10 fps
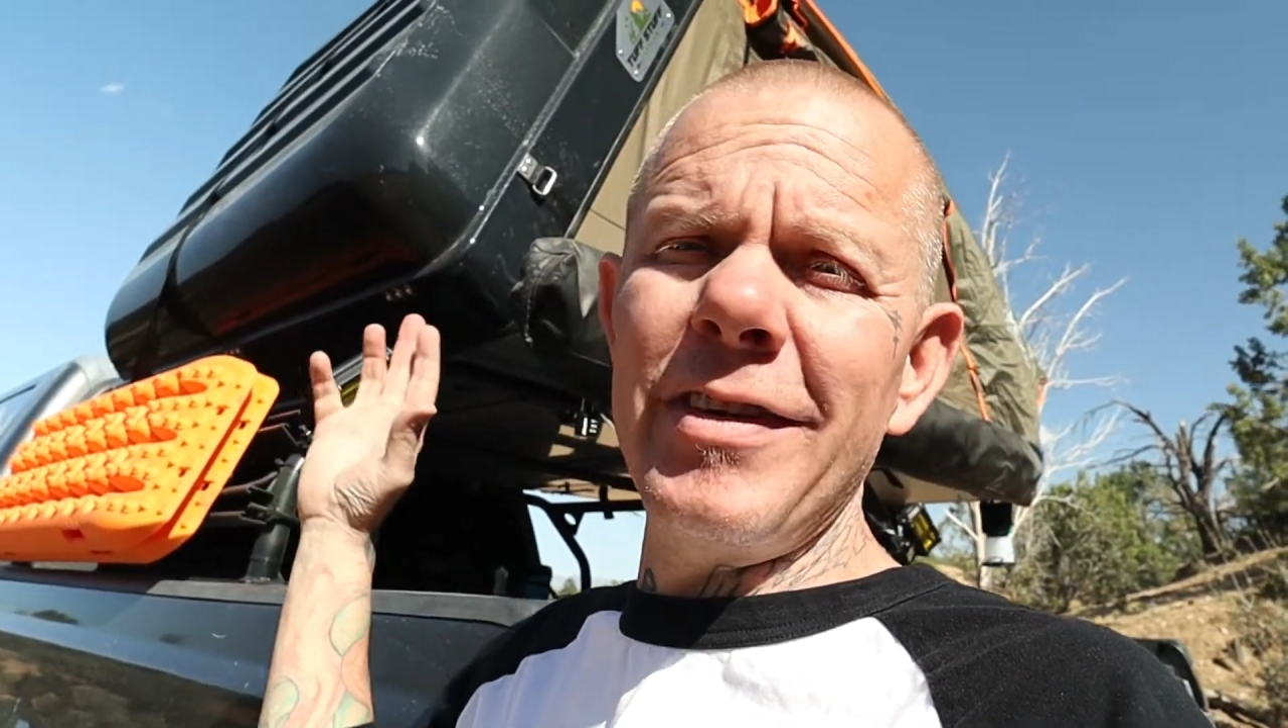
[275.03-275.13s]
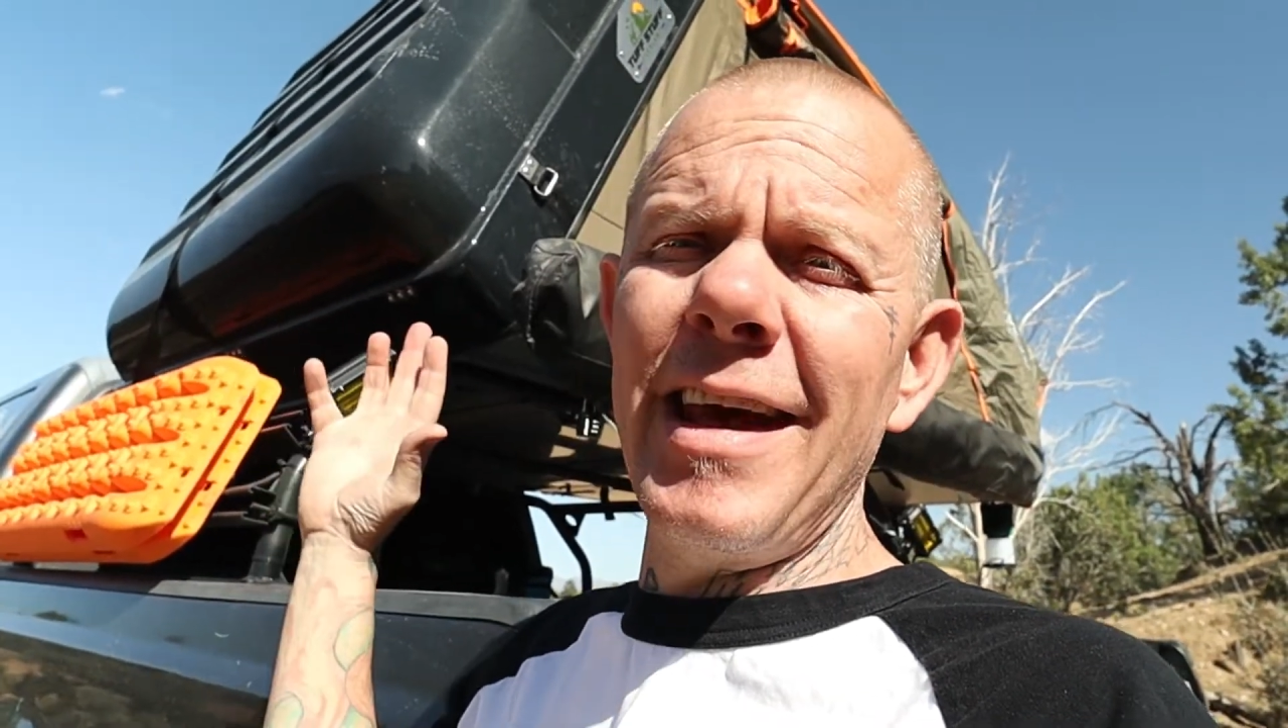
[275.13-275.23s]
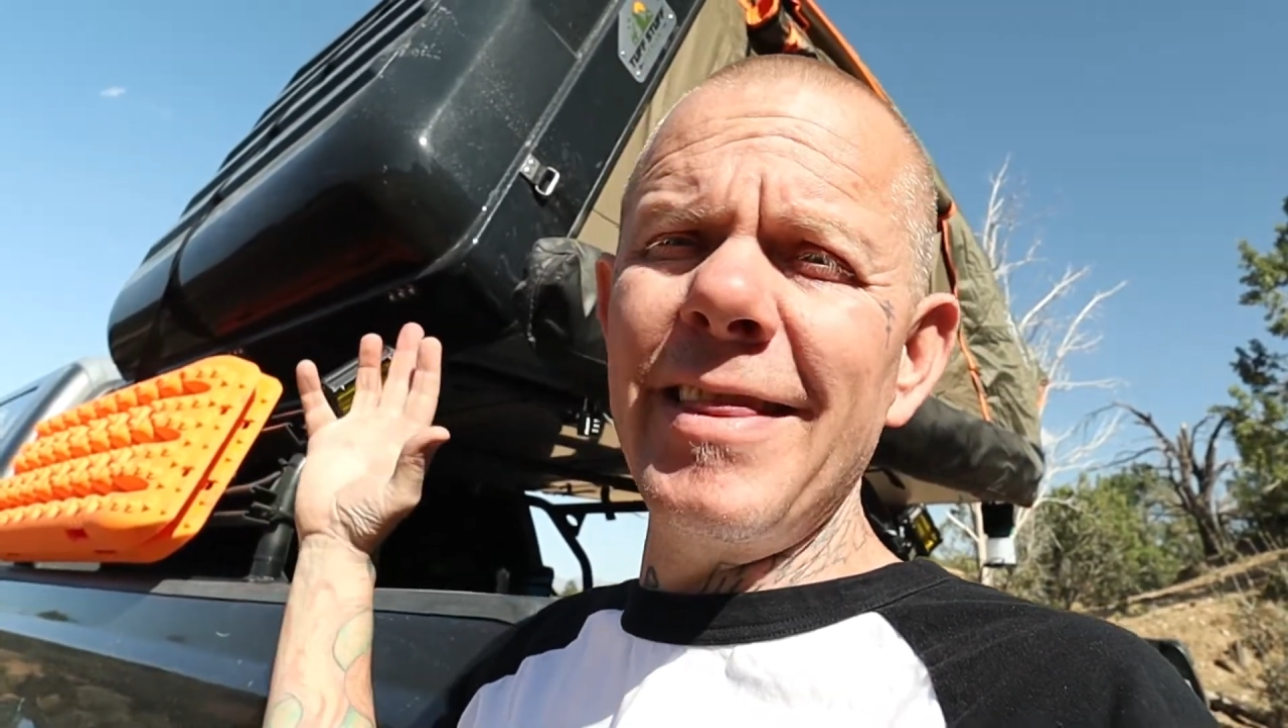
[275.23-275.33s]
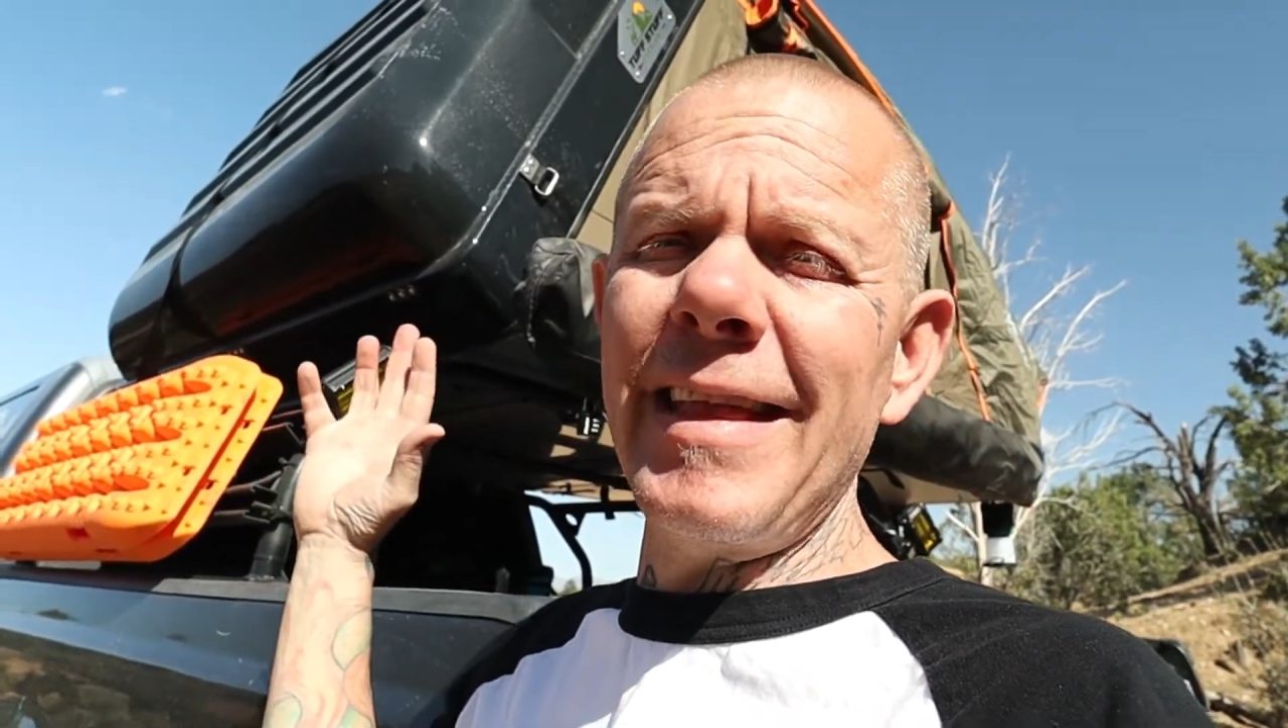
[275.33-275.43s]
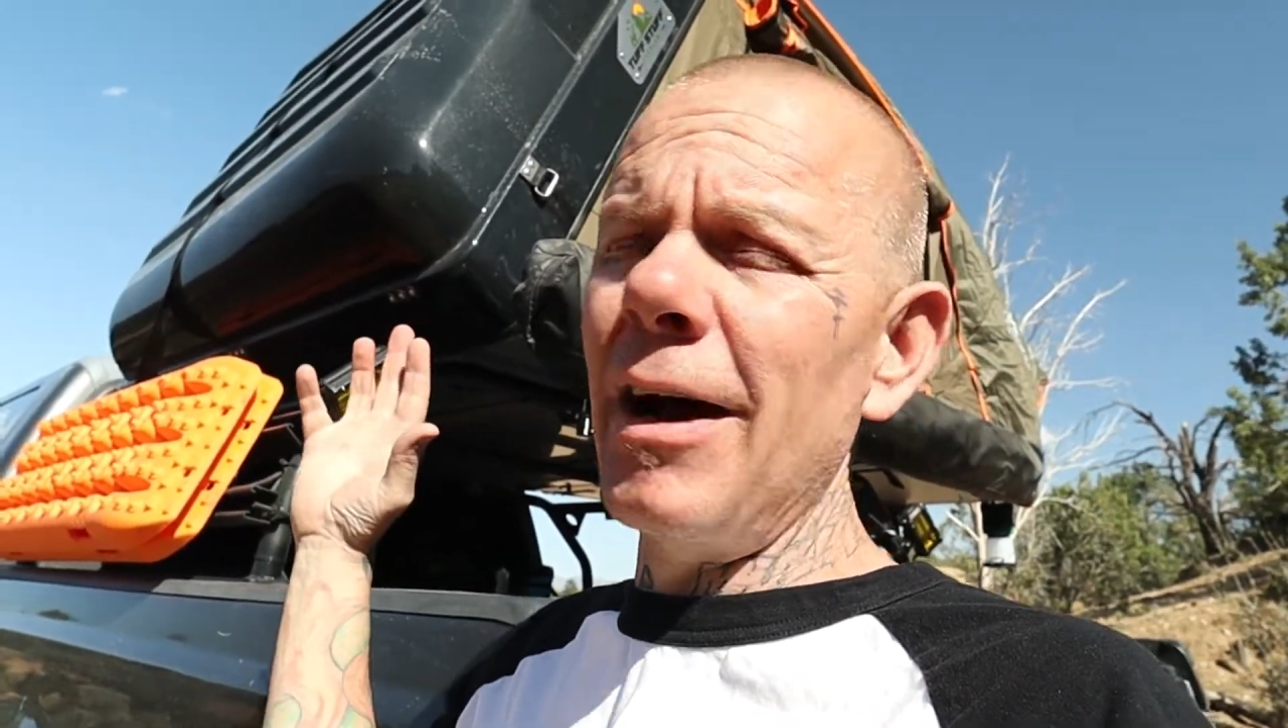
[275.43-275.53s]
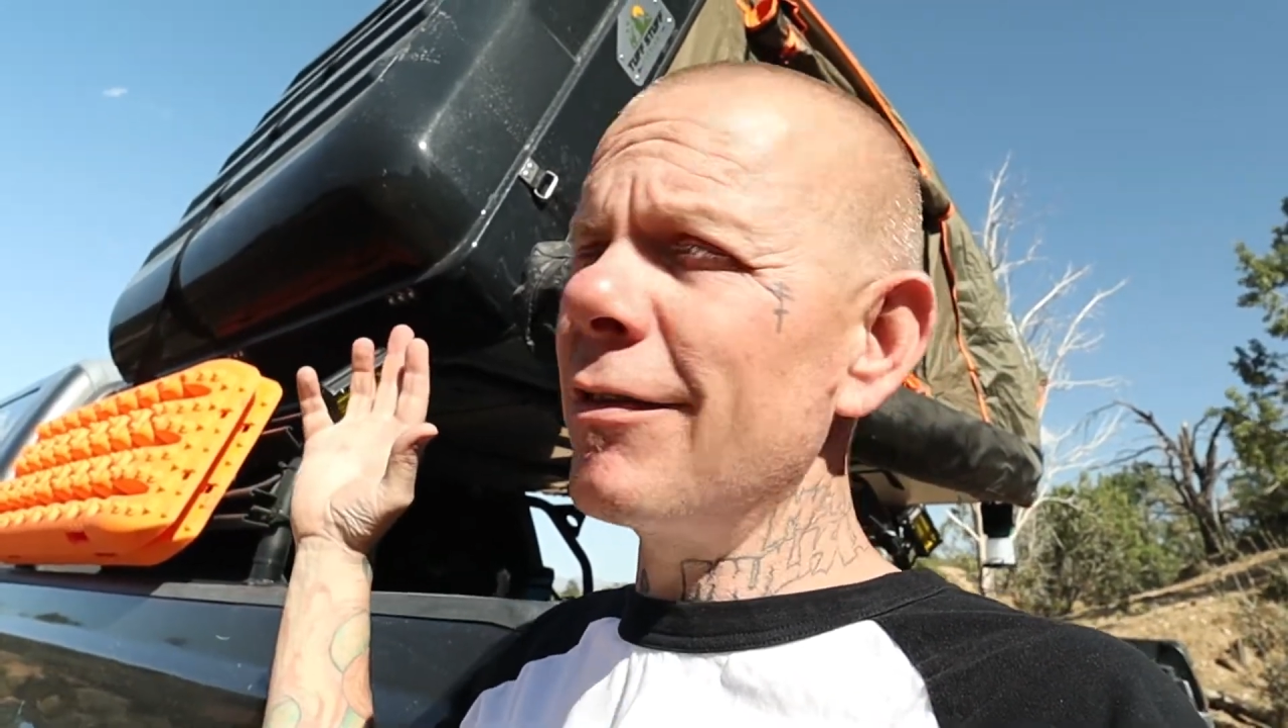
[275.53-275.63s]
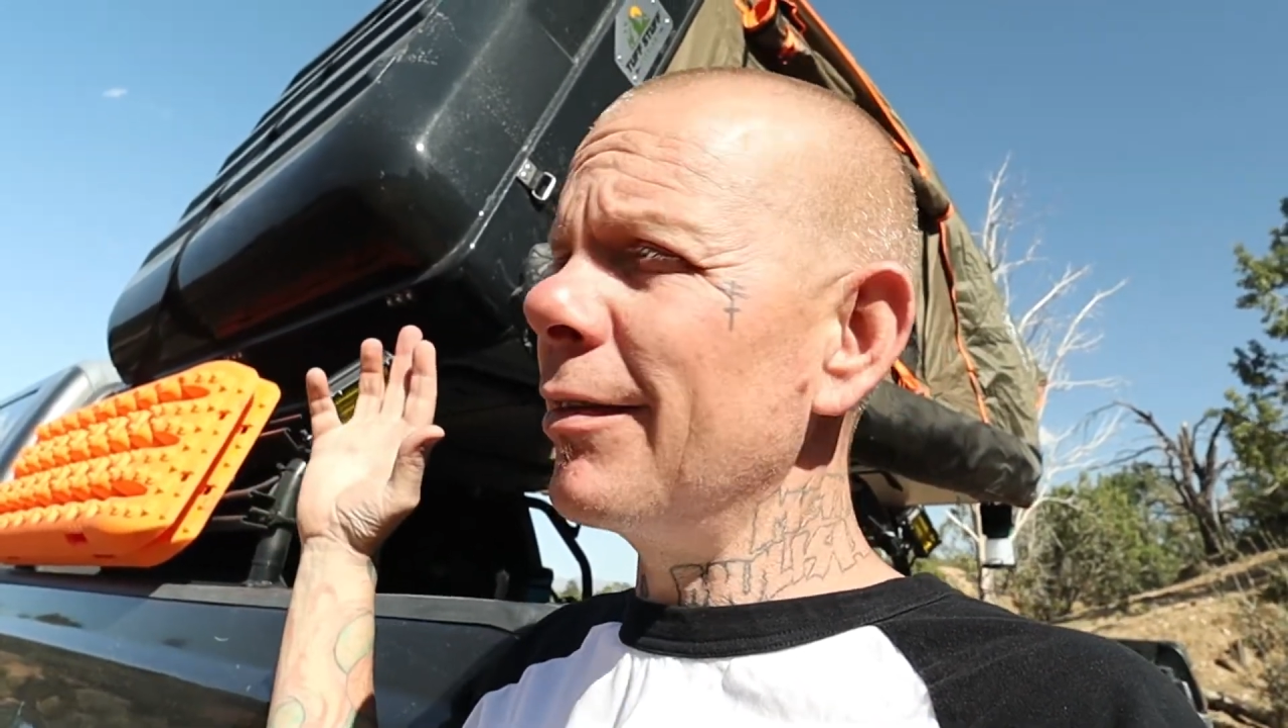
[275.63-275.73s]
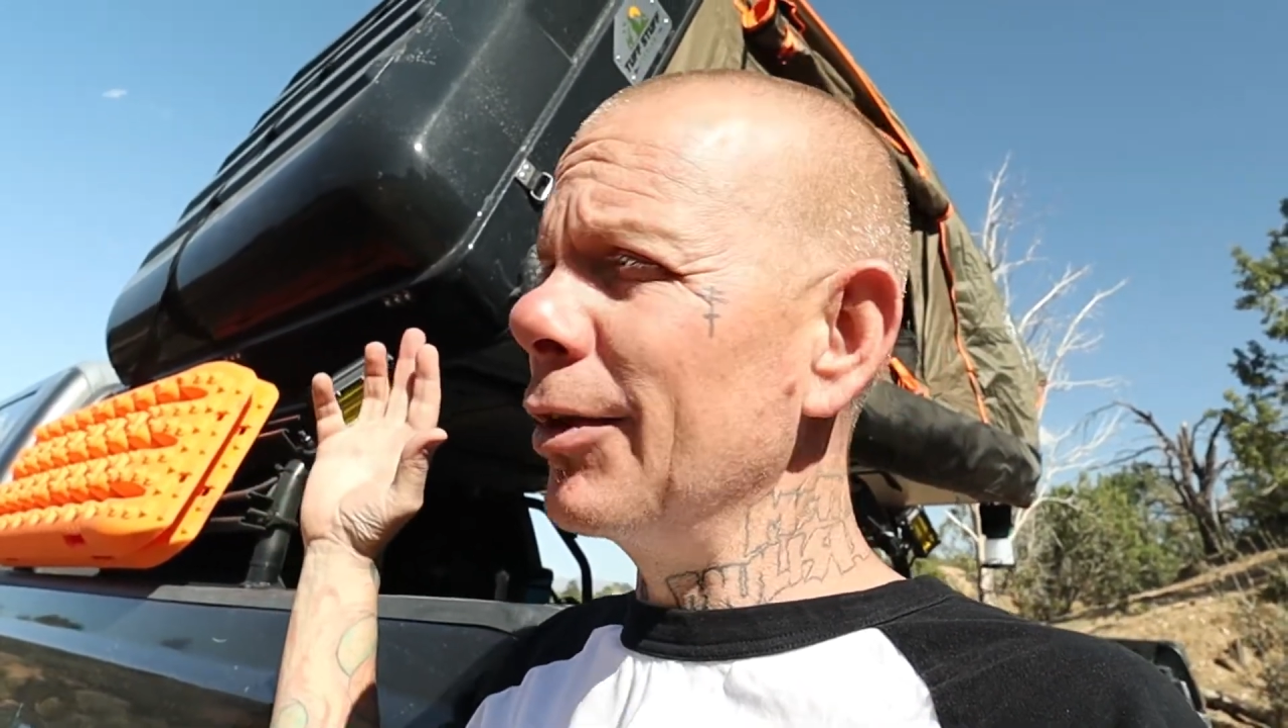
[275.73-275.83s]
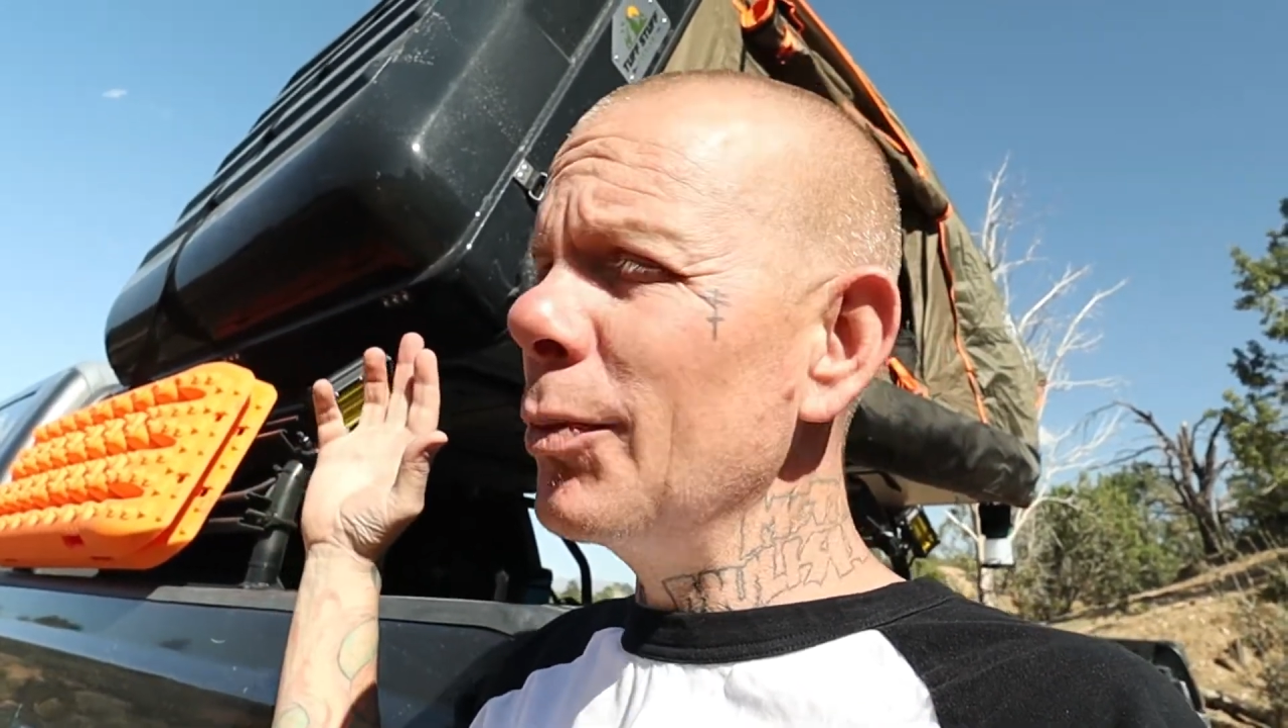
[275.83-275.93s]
10,000